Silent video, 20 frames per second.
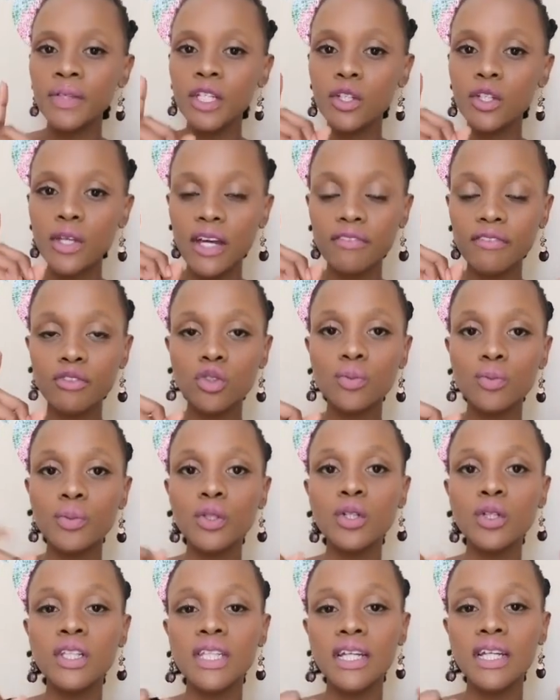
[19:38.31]
you have to
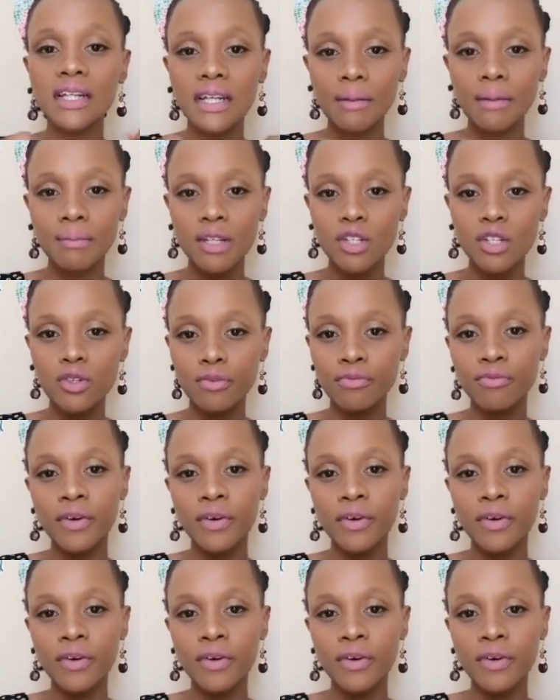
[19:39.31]
put on the garment of